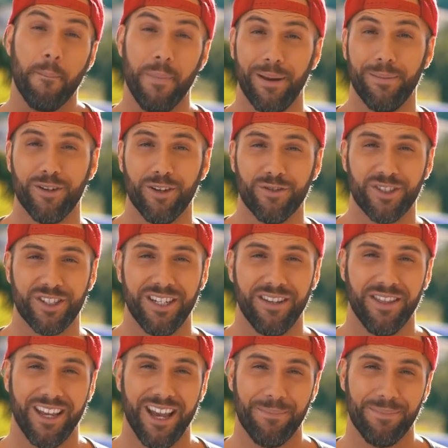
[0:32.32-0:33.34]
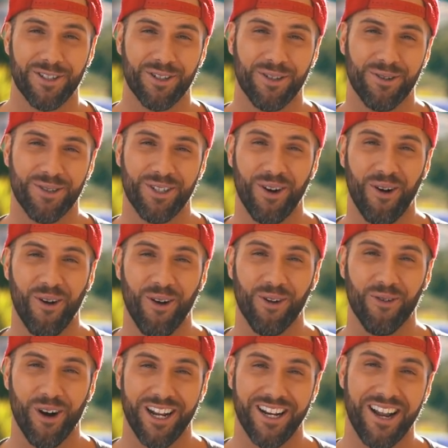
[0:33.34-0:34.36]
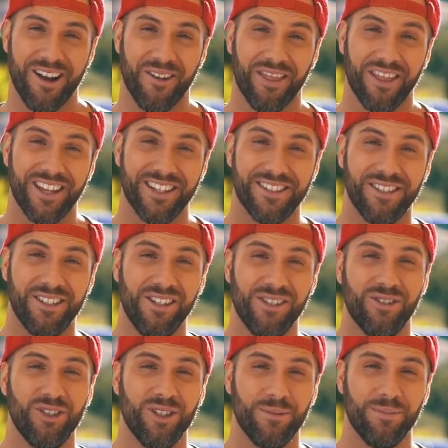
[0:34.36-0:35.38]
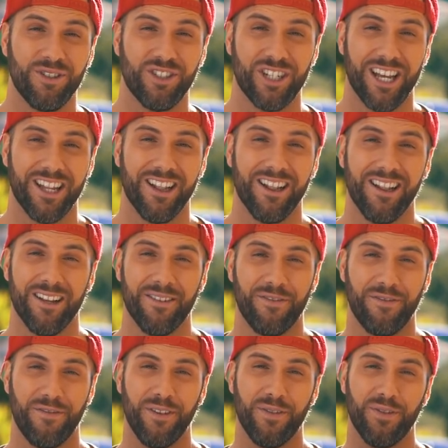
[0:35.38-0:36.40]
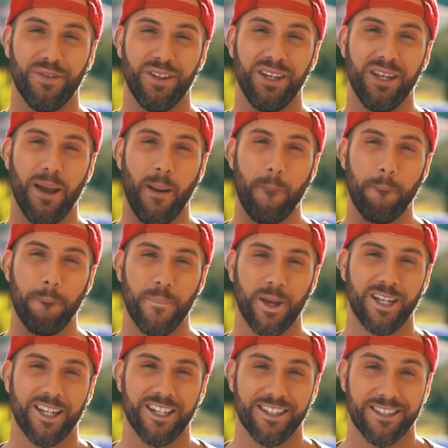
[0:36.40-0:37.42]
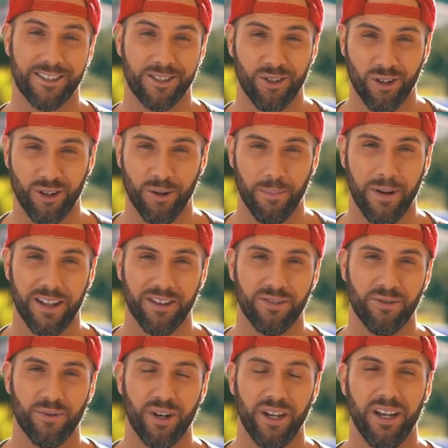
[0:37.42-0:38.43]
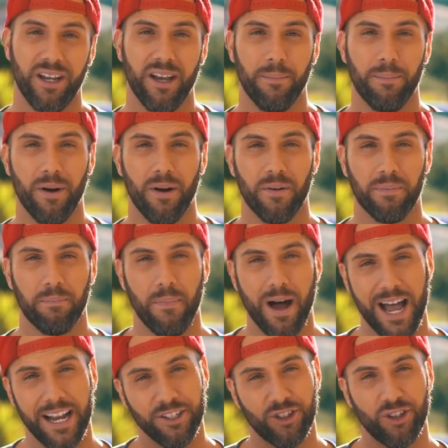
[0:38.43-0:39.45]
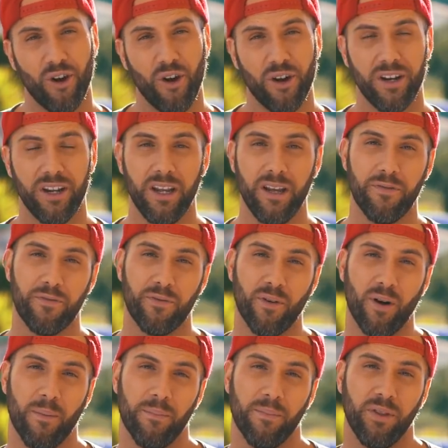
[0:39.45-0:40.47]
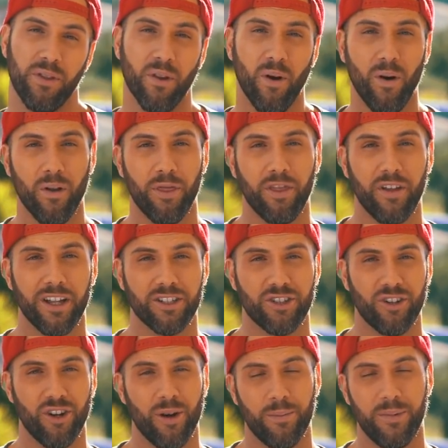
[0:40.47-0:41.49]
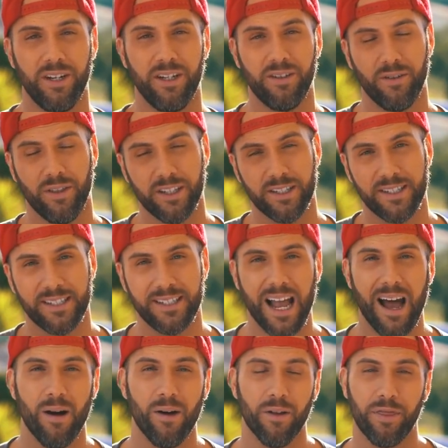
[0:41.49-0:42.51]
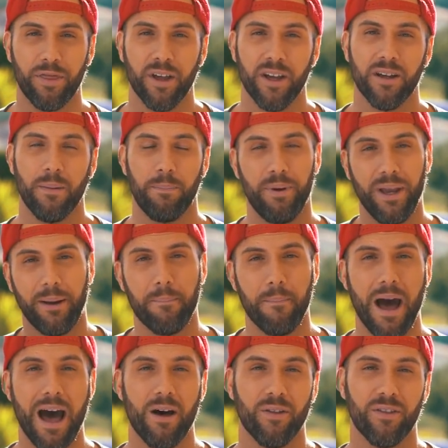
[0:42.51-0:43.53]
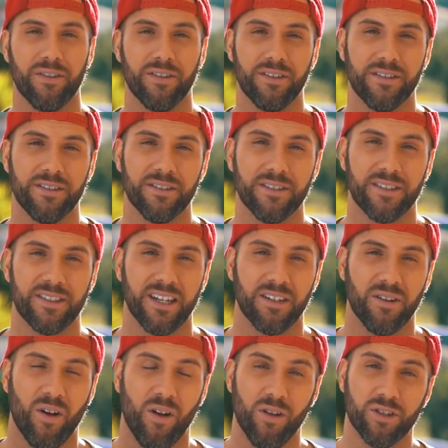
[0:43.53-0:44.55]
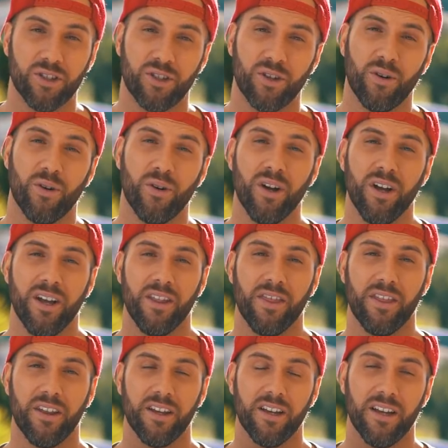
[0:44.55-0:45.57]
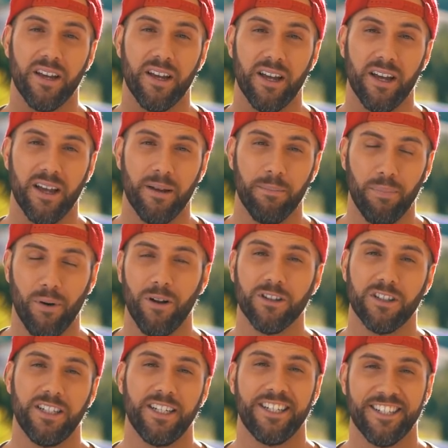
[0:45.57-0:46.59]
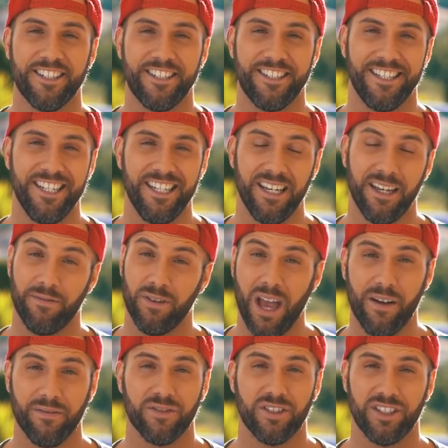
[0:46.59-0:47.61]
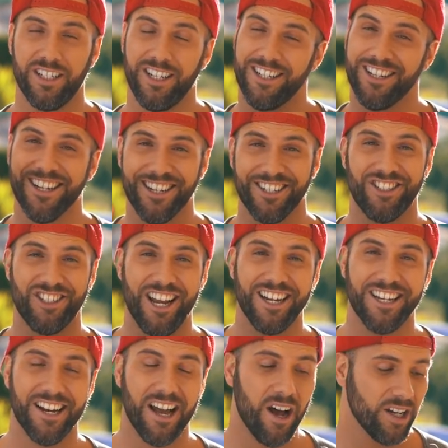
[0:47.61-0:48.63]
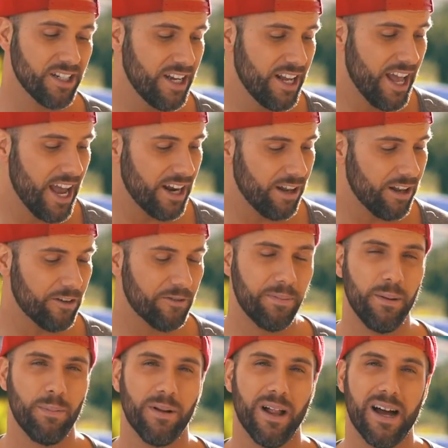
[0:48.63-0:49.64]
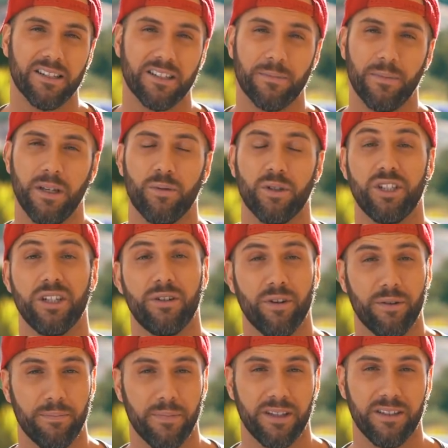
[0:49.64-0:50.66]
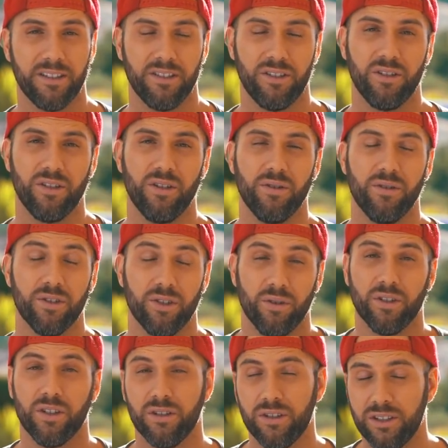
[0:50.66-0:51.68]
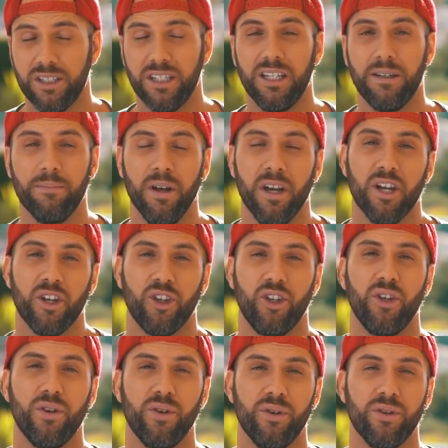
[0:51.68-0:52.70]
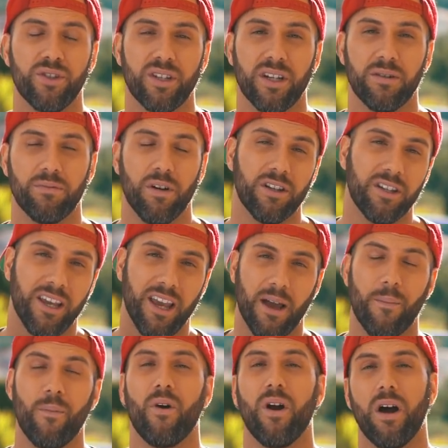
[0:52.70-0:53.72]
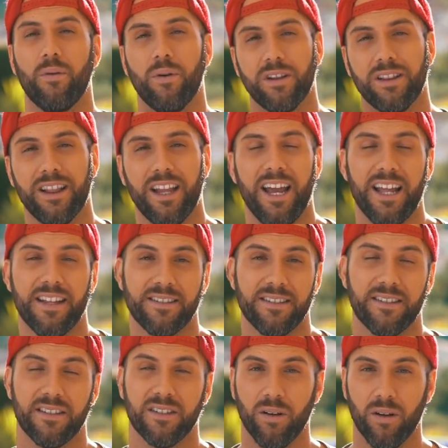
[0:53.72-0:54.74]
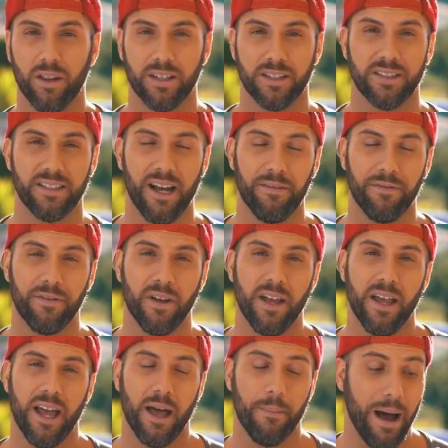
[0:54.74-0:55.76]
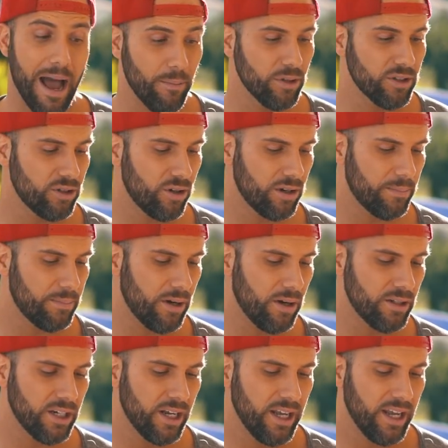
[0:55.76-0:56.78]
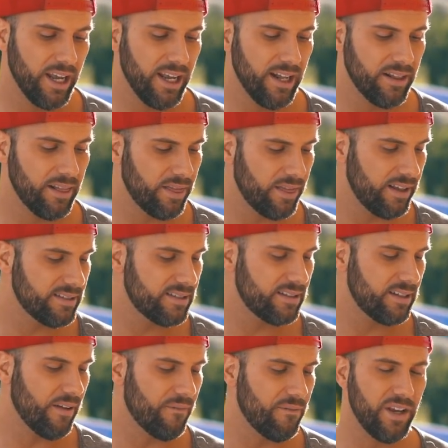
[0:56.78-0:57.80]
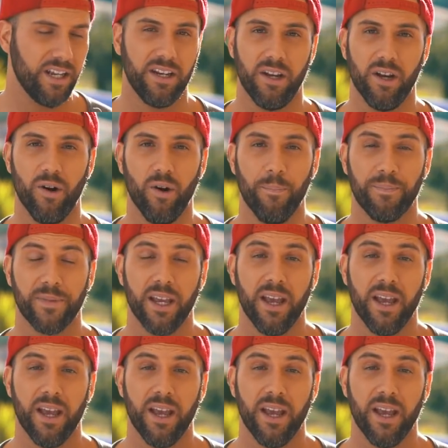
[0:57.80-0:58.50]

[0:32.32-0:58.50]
Maybe you've seen the episode already on this YouTube channel, a 50 minutes documentary about my journey from northern Germany to the south, big mountains and also the Baltic Sea. If you haven't seen, check it out. And a lot of people ask me which equipment did you use or your team use and what camera, what lenses and all this stuff I will talk about in this video.